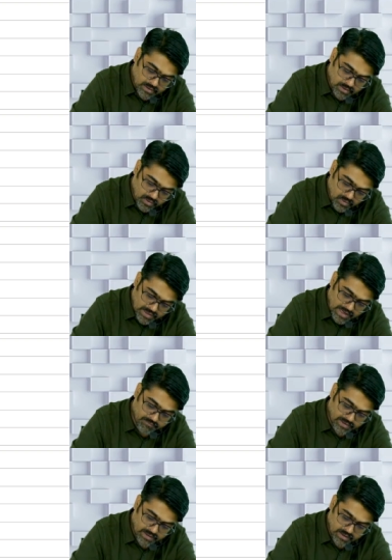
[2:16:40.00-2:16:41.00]
you are
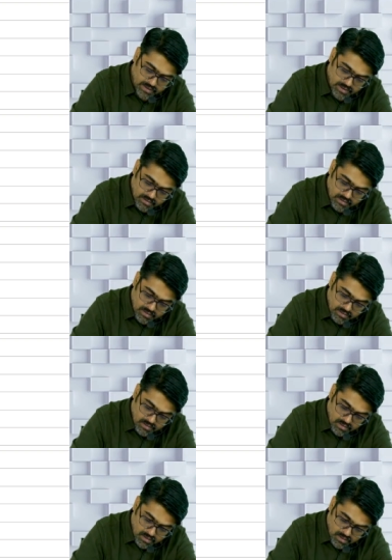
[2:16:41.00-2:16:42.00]
having
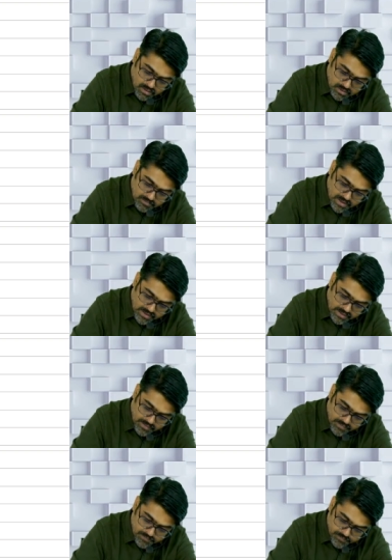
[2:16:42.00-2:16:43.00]
urban
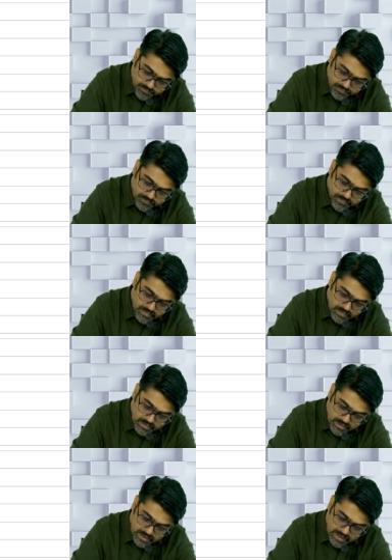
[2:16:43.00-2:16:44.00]

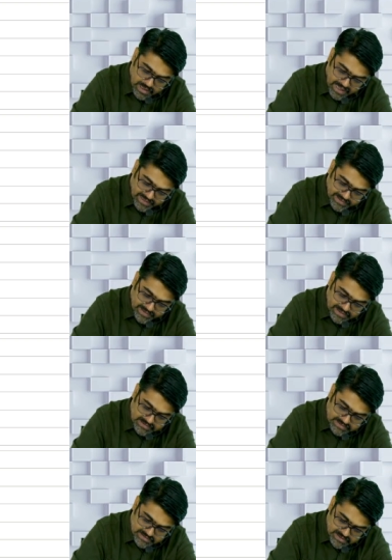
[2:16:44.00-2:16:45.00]

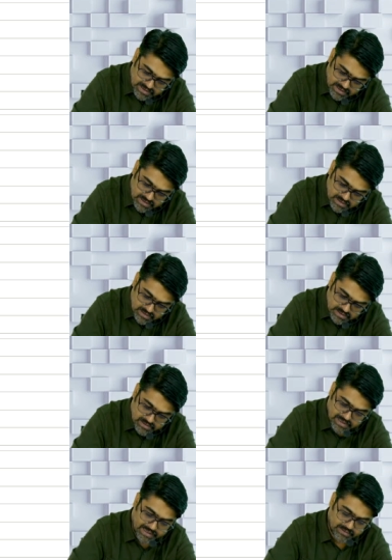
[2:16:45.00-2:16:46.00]
agricultural
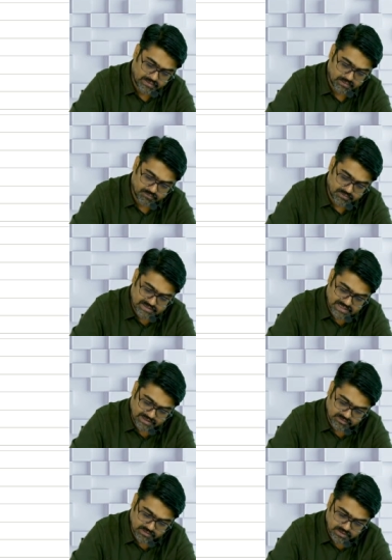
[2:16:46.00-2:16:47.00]
land. Which
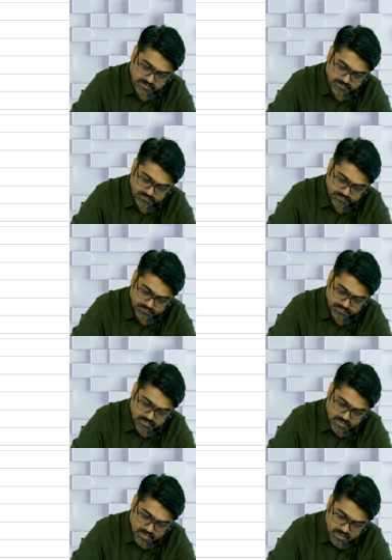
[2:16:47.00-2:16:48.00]
land, sir?
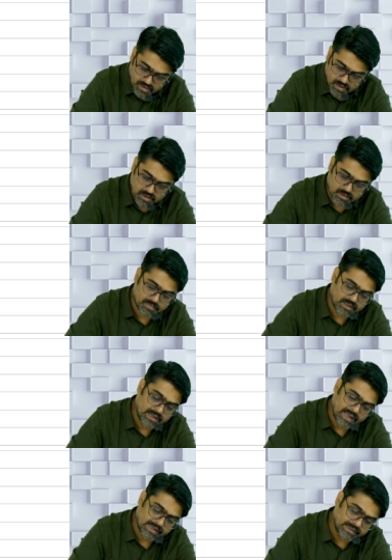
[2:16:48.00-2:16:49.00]
Urban
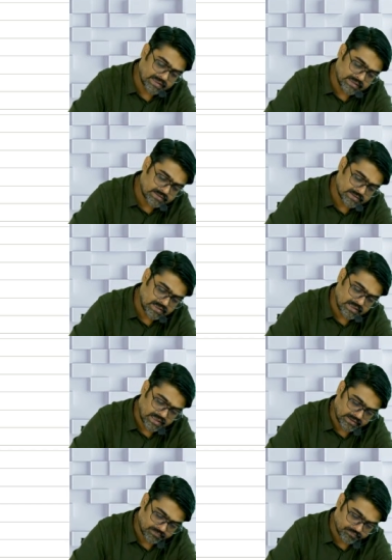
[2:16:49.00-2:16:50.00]
agricultural
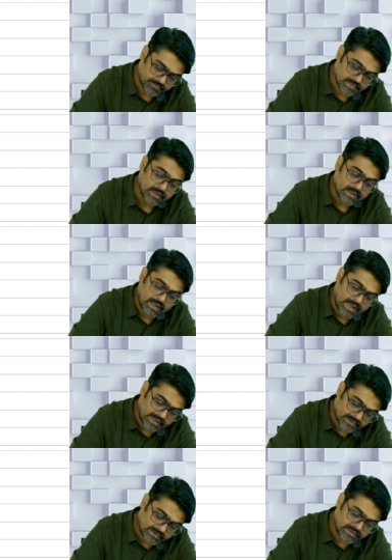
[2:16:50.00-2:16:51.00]
land.
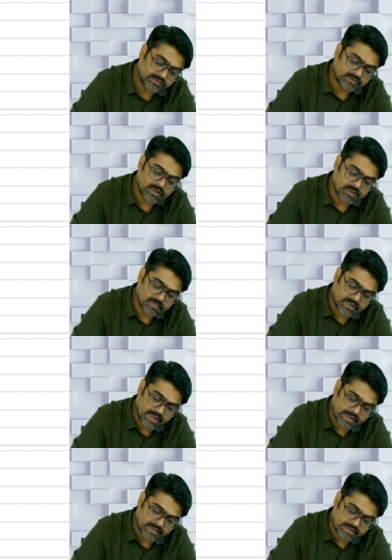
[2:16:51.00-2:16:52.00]
And this urban
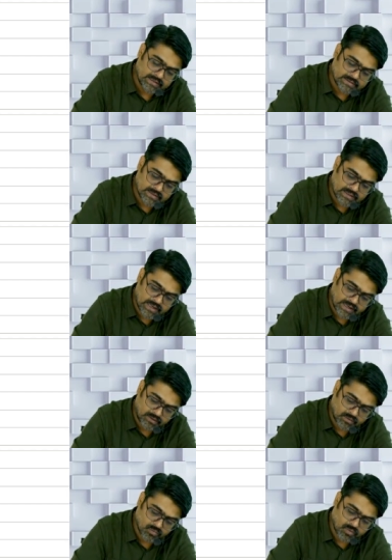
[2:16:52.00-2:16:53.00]
agricultural land
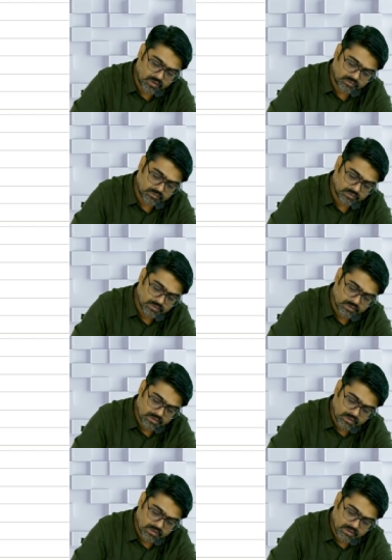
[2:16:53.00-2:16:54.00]
was
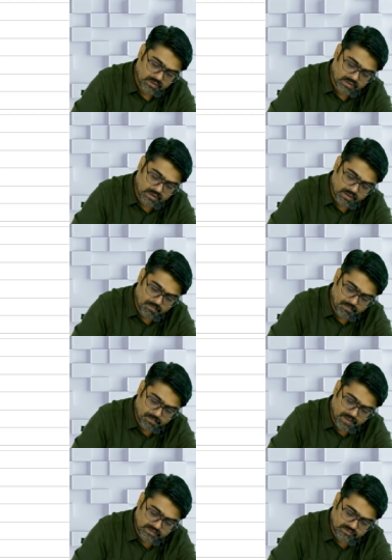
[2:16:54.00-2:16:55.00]

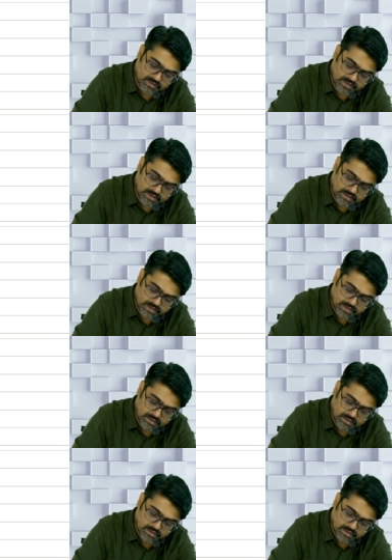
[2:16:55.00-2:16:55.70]
compulsorily